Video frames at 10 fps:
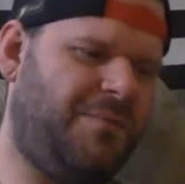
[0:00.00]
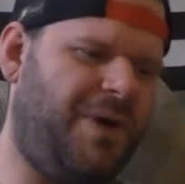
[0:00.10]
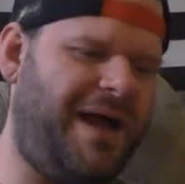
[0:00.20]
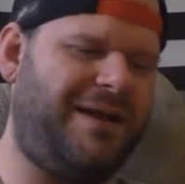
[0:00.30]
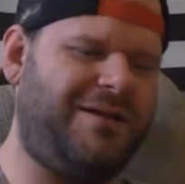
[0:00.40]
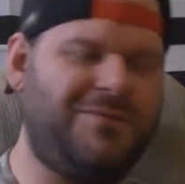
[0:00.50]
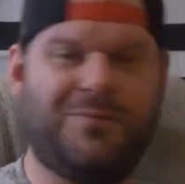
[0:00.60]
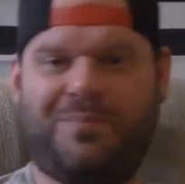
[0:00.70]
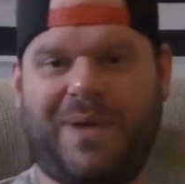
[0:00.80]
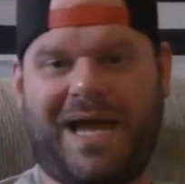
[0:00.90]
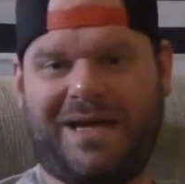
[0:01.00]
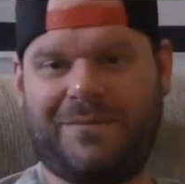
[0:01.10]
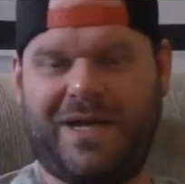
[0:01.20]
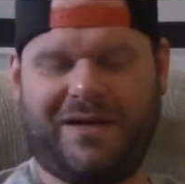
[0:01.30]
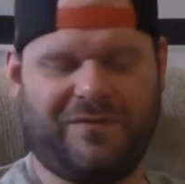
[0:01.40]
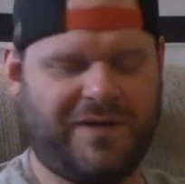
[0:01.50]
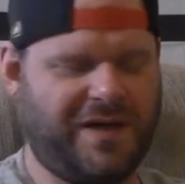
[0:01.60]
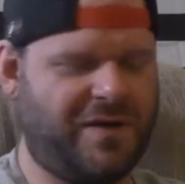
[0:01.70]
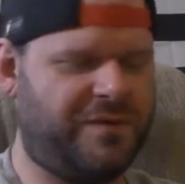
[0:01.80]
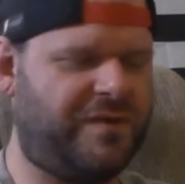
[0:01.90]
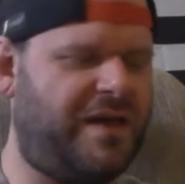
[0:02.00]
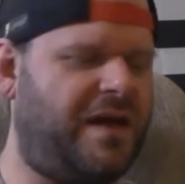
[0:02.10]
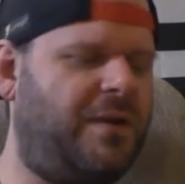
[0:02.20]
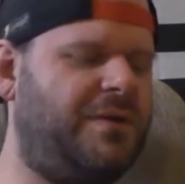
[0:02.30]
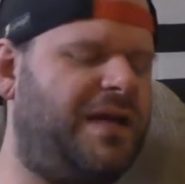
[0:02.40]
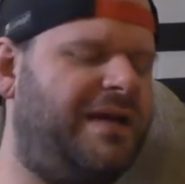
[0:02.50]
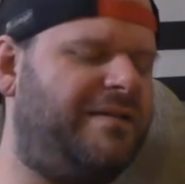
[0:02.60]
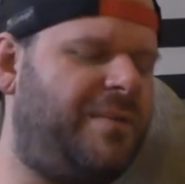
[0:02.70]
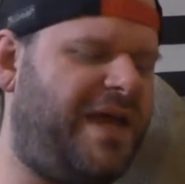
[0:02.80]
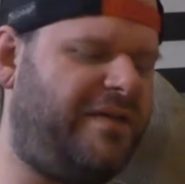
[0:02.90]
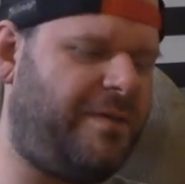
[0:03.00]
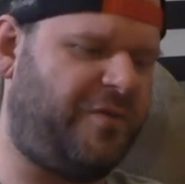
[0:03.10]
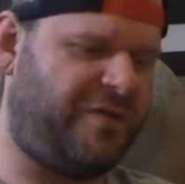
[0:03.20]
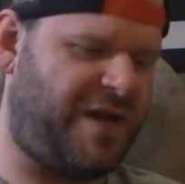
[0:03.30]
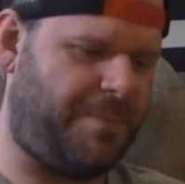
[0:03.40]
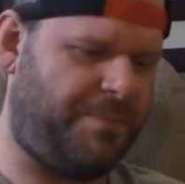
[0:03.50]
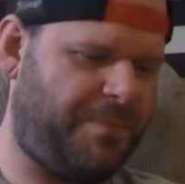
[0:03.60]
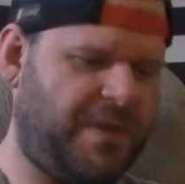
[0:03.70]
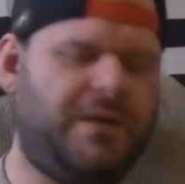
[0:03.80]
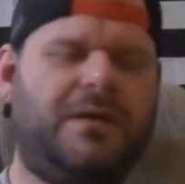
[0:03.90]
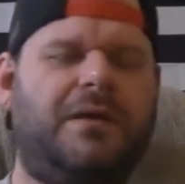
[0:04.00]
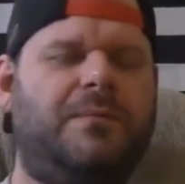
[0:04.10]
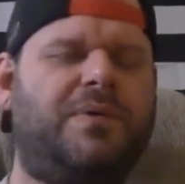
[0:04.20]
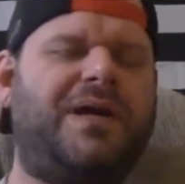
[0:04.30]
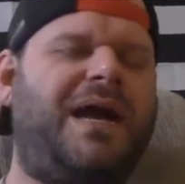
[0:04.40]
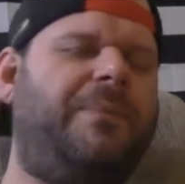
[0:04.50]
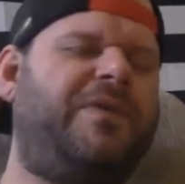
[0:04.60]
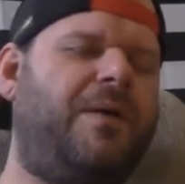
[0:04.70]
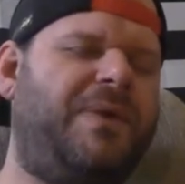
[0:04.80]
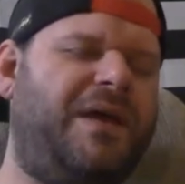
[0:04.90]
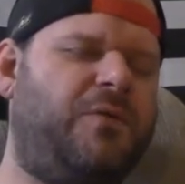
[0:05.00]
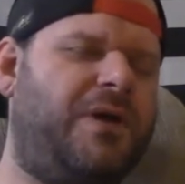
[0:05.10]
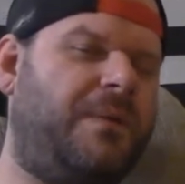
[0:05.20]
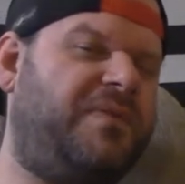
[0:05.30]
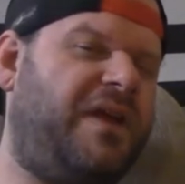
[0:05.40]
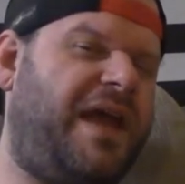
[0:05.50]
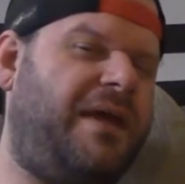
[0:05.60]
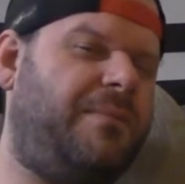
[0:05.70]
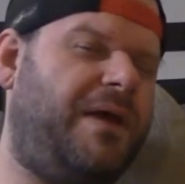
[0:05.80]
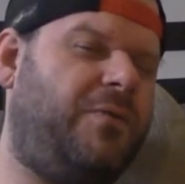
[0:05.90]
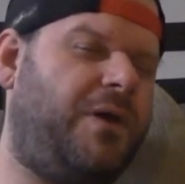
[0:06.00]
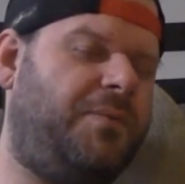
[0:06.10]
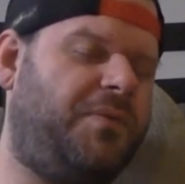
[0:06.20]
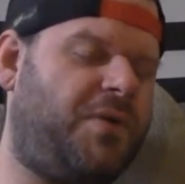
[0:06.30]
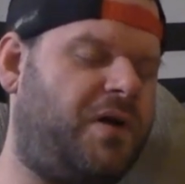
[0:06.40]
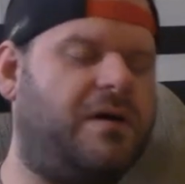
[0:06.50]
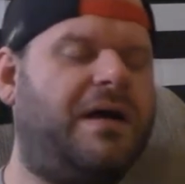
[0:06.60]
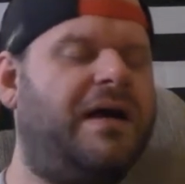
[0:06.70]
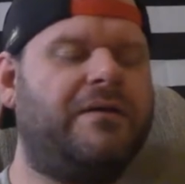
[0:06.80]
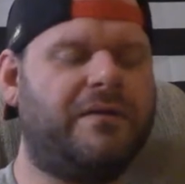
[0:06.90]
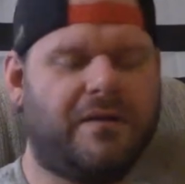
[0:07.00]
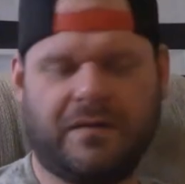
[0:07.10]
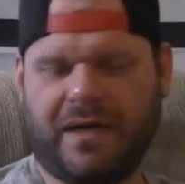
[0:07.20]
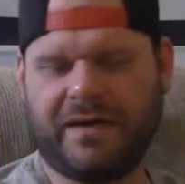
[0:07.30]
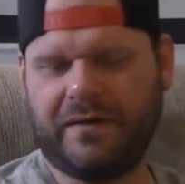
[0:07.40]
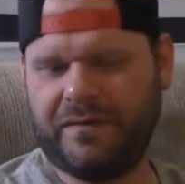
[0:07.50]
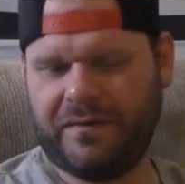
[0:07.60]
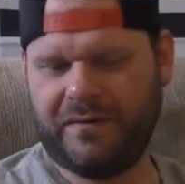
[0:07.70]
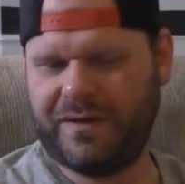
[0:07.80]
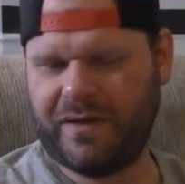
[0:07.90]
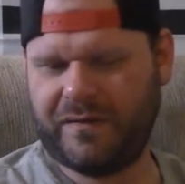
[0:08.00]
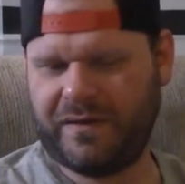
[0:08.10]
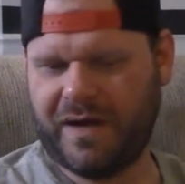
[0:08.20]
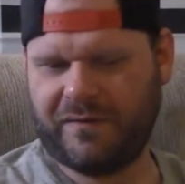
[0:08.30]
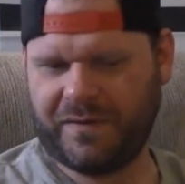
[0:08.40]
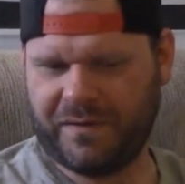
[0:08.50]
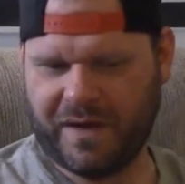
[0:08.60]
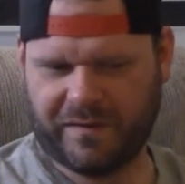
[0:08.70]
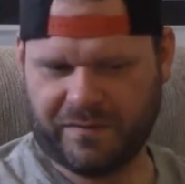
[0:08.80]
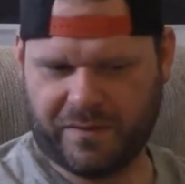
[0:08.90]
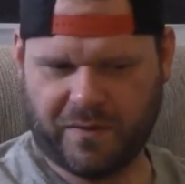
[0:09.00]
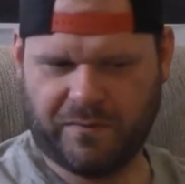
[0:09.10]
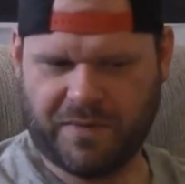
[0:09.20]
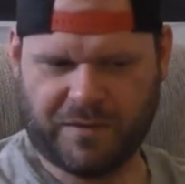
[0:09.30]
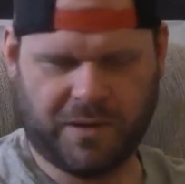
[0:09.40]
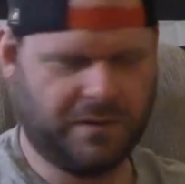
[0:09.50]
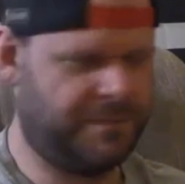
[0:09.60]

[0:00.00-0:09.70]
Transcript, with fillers: but back into making videos, and I would like to make some of it up Perhaps I'll make one up today and make one up tomorrow. I don't know. I could do two videos a day for two days in a row, maybe.